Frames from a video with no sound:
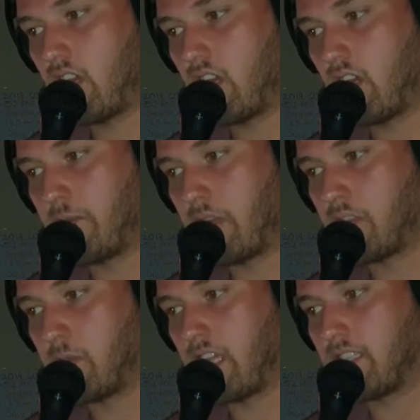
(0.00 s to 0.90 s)

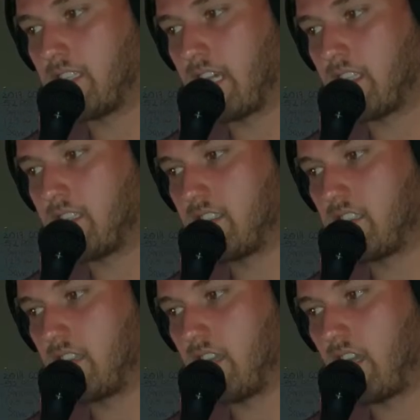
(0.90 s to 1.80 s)
because we had
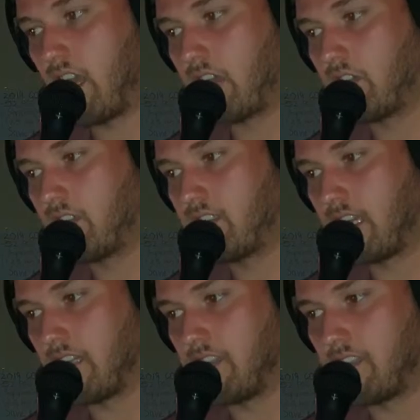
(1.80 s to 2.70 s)
sex, a good
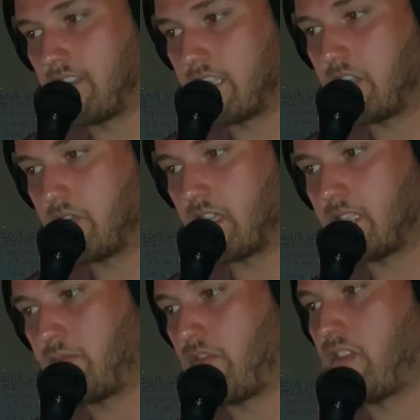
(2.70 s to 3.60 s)
sensual
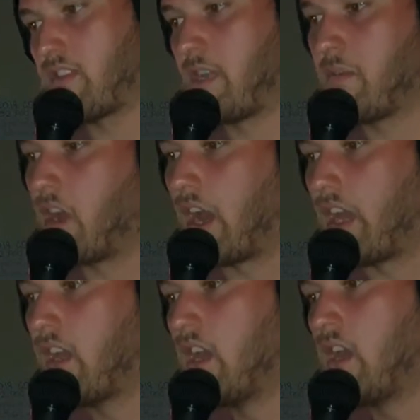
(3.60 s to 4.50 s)
experience, him and
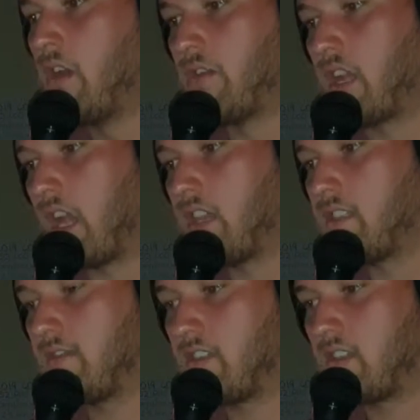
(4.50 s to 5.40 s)
I,
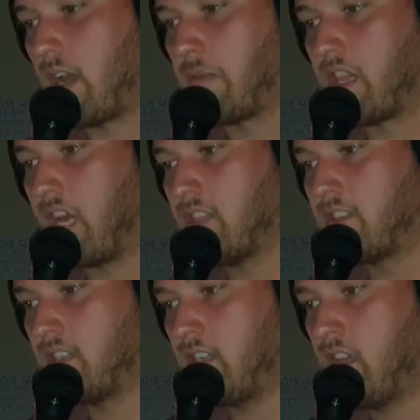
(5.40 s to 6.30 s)
regardless of the time it
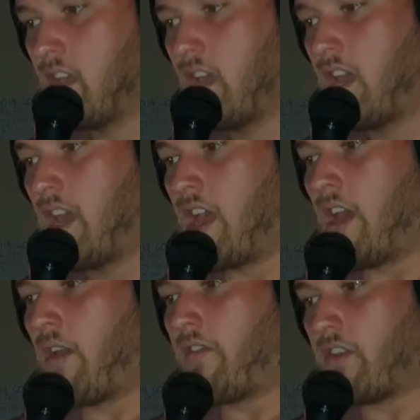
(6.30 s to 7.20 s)
lasted.
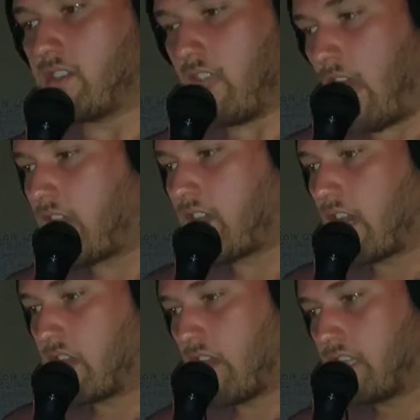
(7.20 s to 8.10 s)
Firstly, how
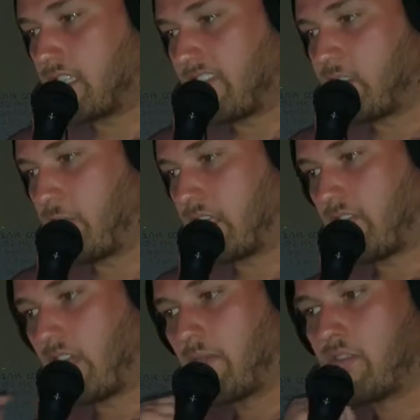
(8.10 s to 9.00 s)
can I create a safe
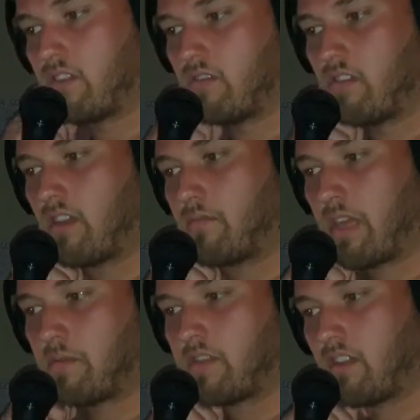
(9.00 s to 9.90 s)
space for him to
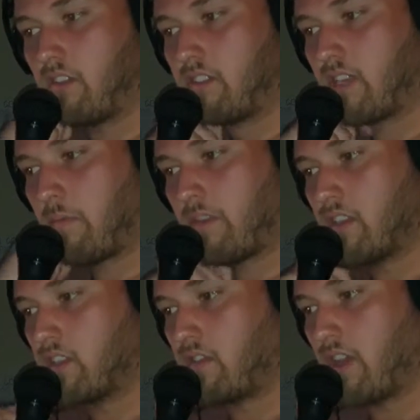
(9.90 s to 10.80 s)
be able to loosen up and
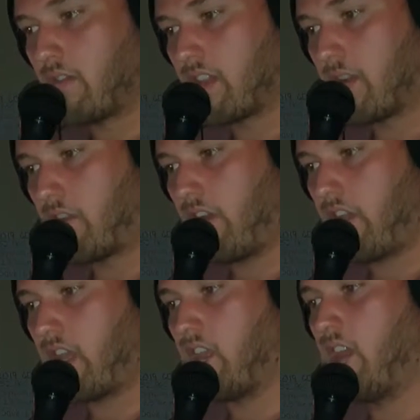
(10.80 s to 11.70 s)
enjoy it without
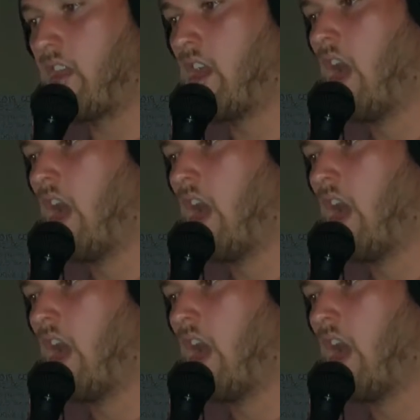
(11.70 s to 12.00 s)
worrying?